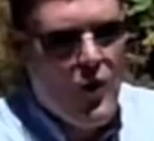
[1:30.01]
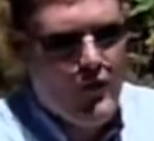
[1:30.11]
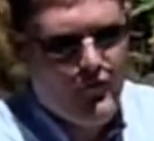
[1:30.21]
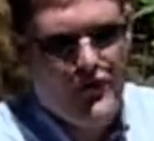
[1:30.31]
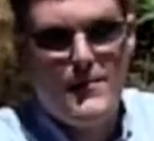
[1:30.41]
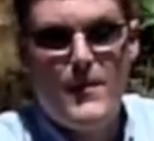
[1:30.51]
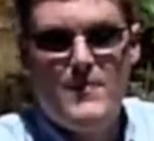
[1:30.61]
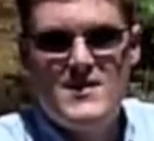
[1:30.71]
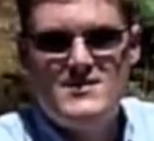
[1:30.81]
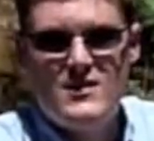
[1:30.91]
We flip
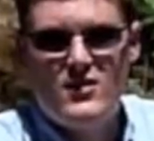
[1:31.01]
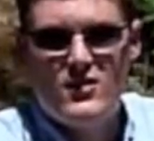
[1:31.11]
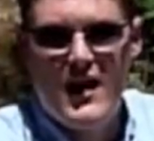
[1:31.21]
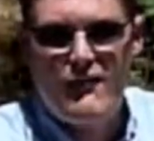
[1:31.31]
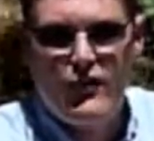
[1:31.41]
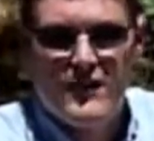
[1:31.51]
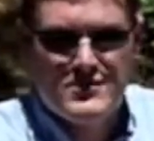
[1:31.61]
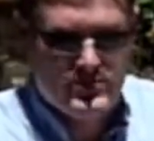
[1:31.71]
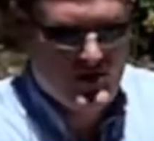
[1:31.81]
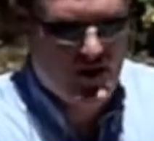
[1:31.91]
up this little lever on this
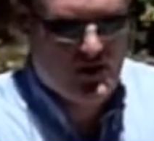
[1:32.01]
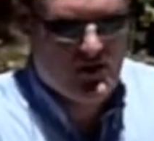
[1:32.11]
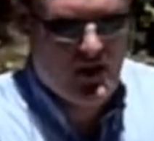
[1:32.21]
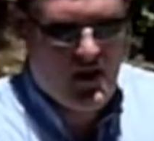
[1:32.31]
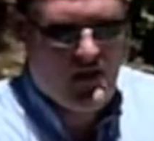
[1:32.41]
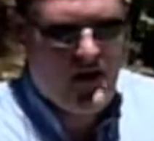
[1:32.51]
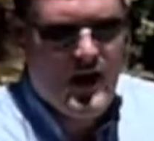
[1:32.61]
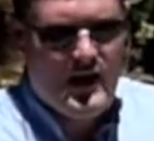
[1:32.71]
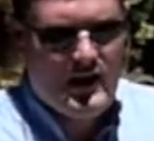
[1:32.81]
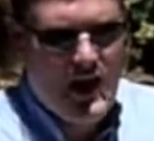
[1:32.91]
particular gun,
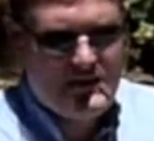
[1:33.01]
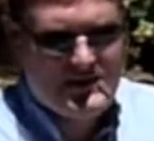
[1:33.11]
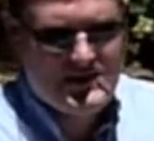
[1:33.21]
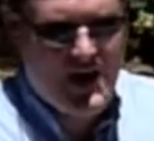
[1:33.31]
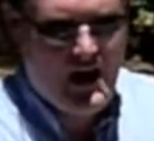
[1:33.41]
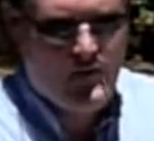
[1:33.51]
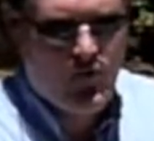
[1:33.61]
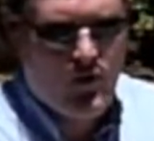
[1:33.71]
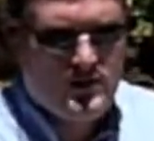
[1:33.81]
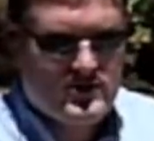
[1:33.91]
lock the slide
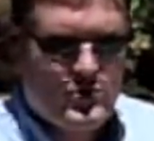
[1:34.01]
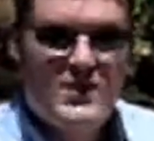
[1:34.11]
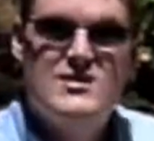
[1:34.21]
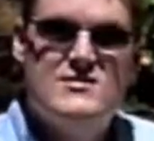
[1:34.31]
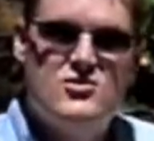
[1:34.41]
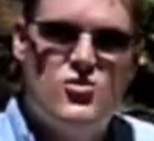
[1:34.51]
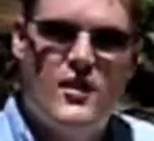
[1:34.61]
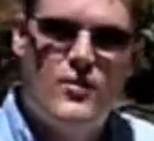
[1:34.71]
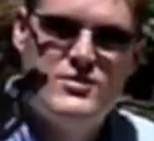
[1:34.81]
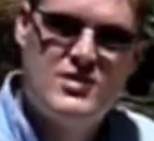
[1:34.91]
forward, and squeeze the
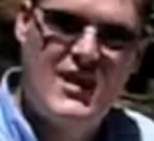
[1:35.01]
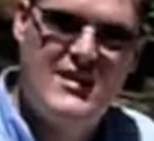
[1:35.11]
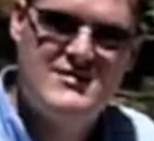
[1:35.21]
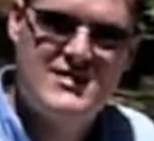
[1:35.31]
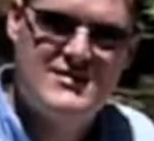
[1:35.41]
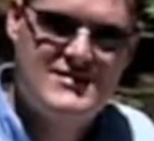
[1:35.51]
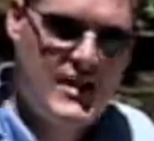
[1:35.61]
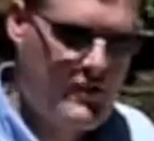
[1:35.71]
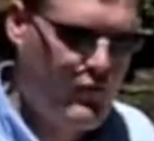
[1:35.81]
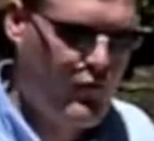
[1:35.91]
trigger, which allows us to
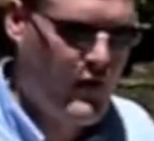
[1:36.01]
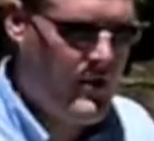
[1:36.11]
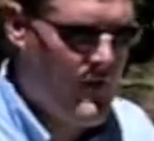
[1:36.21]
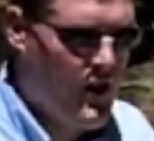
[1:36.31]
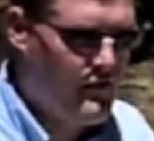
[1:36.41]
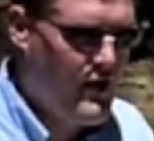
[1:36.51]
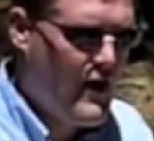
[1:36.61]
take the frame off.